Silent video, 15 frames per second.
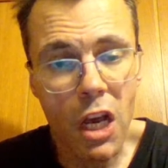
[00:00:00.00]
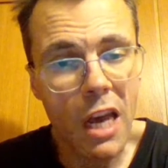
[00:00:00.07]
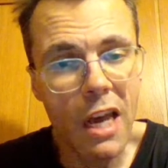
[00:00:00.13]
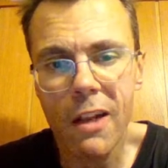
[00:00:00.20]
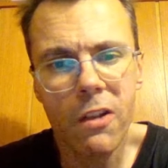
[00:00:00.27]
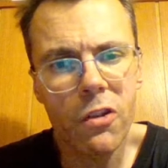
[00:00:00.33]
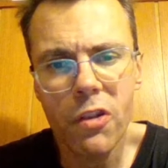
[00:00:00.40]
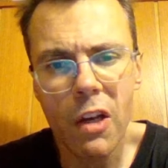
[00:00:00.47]
And
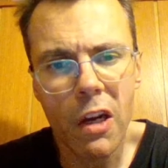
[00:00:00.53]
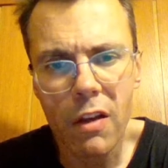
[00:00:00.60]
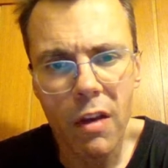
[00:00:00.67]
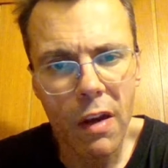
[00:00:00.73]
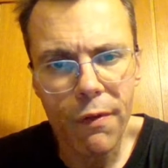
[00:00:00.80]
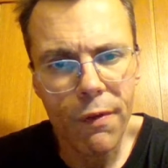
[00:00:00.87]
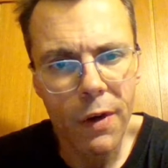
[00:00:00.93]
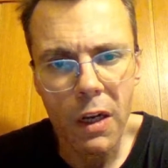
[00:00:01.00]
it started to
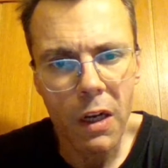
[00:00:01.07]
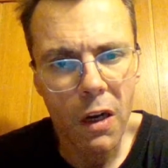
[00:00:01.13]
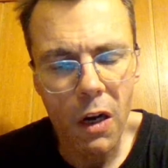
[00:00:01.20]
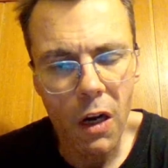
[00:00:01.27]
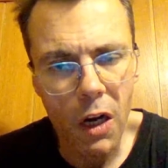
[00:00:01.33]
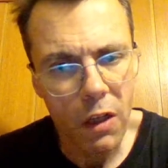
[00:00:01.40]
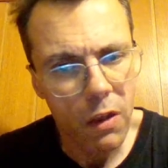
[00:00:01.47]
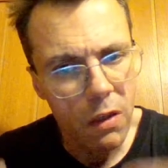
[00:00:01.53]
get fucking
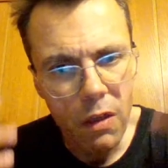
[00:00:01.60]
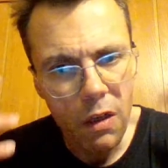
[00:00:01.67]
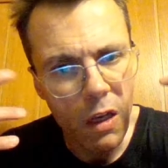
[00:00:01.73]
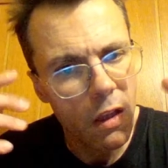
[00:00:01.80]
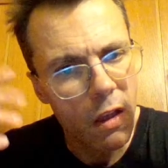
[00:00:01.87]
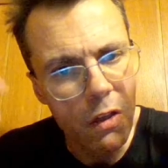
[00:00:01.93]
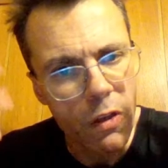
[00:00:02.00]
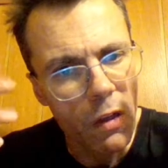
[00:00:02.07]
hot.
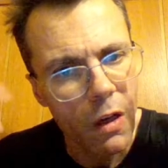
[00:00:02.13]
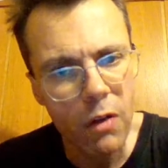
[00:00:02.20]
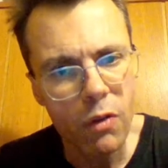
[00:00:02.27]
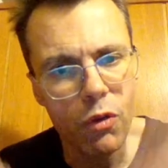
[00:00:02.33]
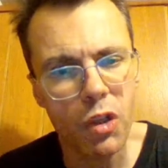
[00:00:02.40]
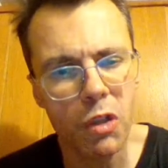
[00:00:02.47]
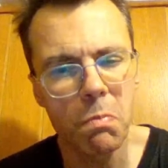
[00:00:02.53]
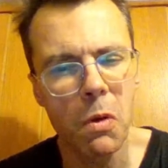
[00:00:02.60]
And they started
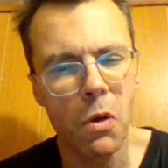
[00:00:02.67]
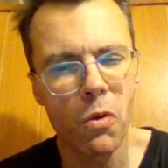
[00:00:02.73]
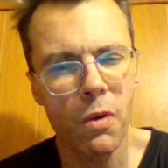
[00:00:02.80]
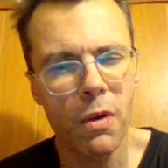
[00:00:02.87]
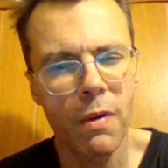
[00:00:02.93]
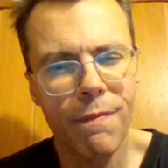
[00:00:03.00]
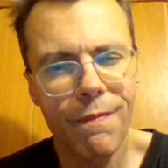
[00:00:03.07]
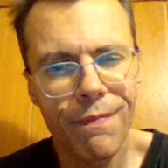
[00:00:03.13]
to smoke.